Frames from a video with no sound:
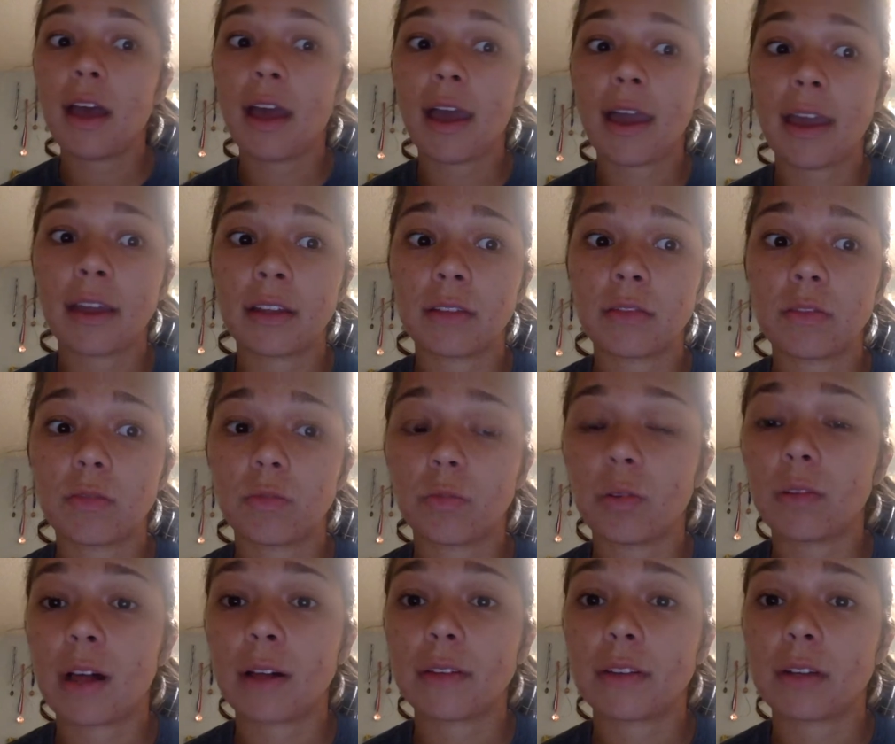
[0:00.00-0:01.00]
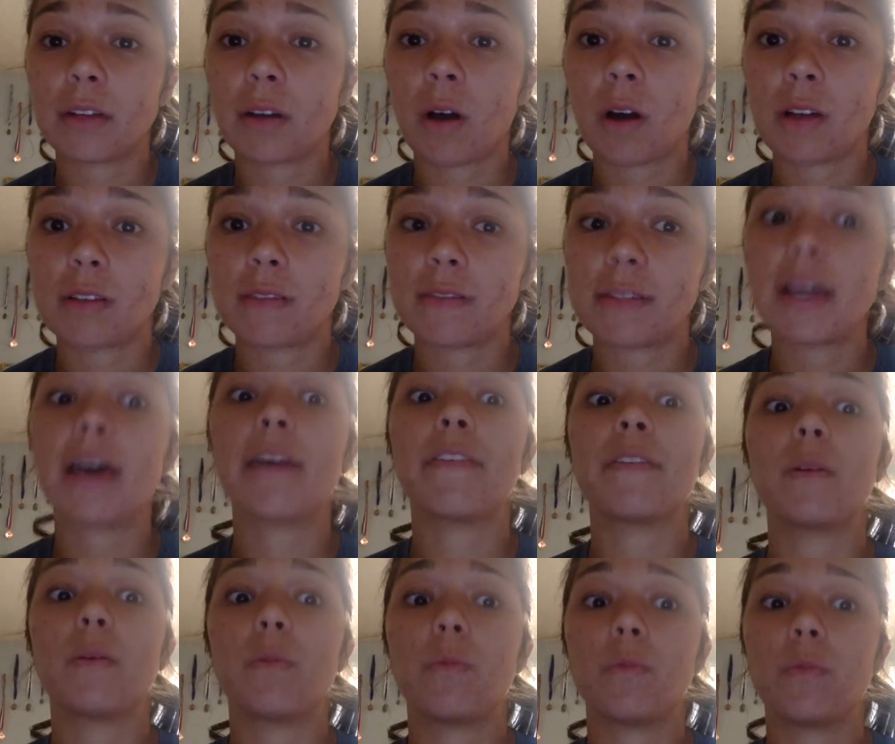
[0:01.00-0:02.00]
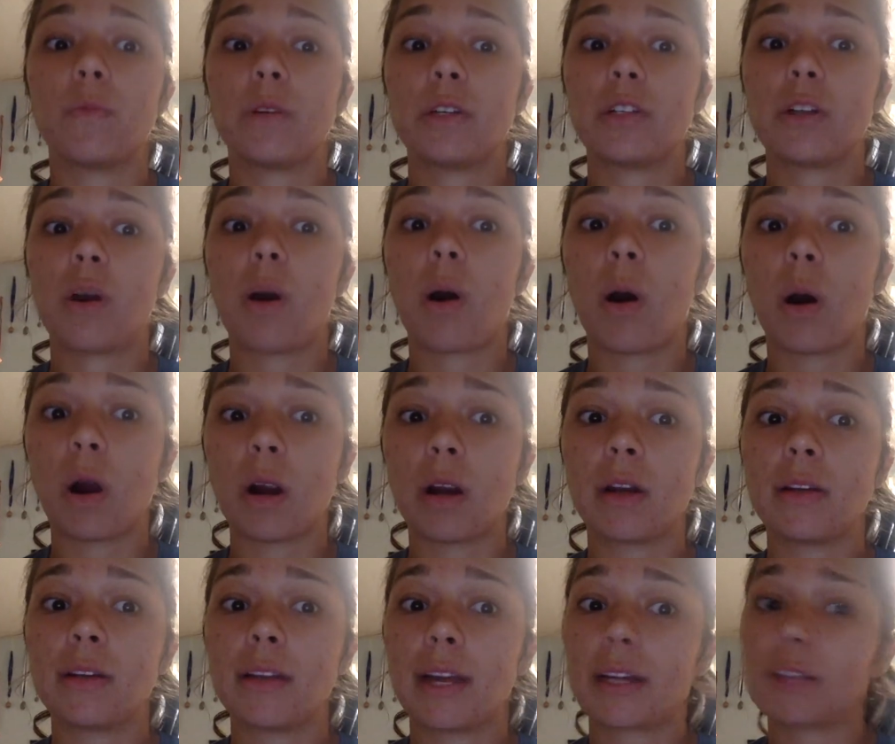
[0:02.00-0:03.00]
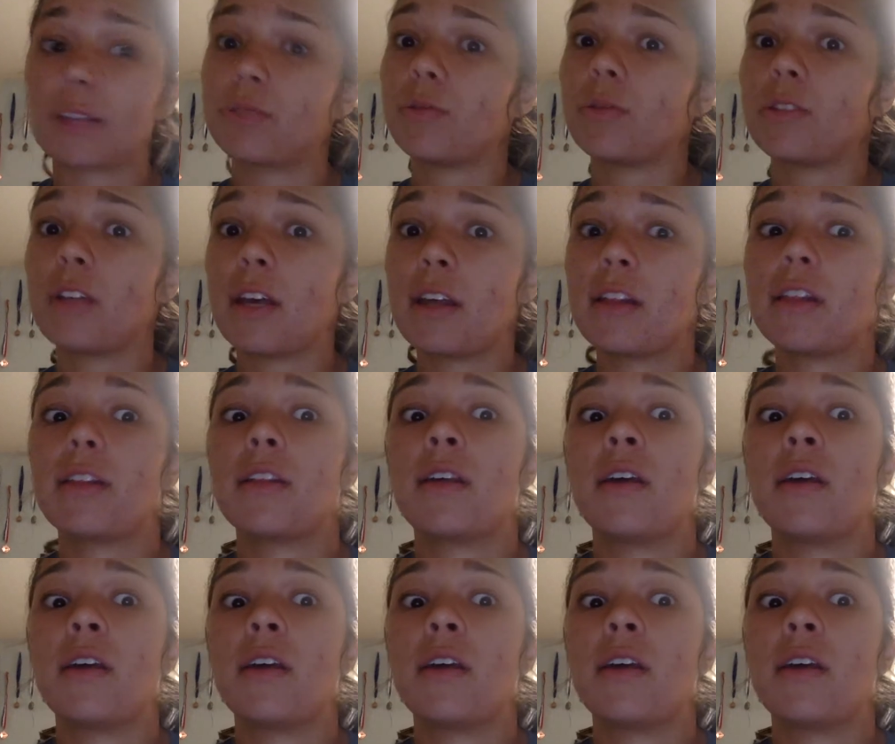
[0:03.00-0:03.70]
and rule out the cause of death, which are natural death,